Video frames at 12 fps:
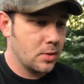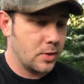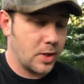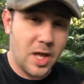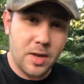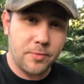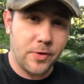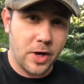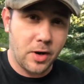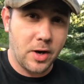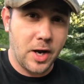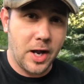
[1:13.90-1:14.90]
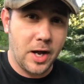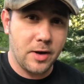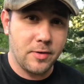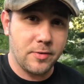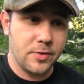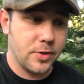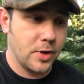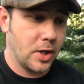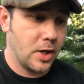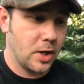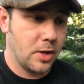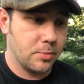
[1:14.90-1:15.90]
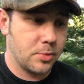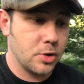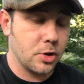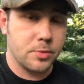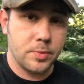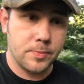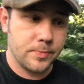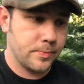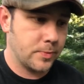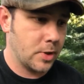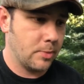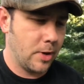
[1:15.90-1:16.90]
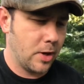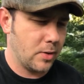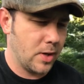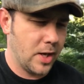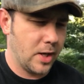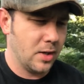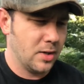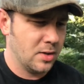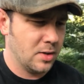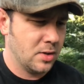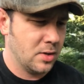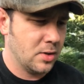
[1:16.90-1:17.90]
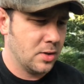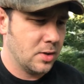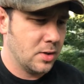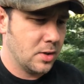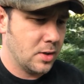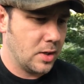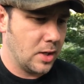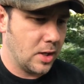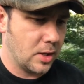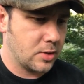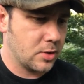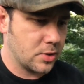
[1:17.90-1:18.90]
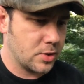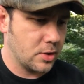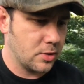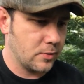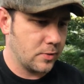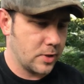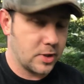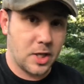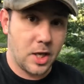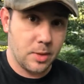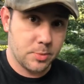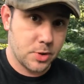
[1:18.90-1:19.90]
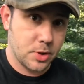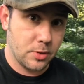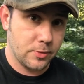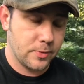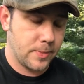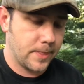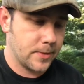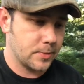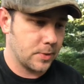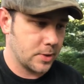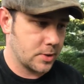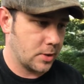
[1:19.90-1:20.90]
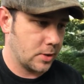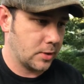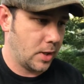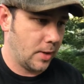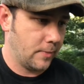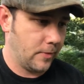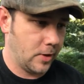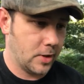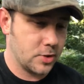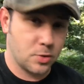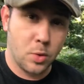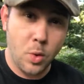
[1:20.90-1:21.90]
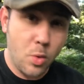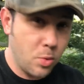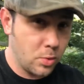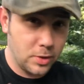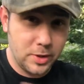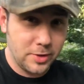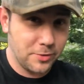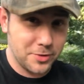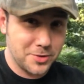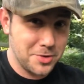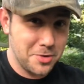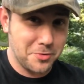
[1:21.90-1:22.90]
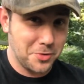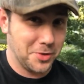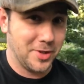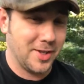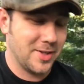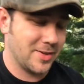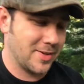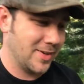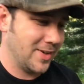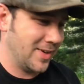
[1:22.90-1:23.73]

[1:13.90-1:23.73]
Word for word: the campfire, I have the um, cook, the BioLite uh, cook stove, not the camp stove. That's what it's called, campfire. That's totally different stove altogether.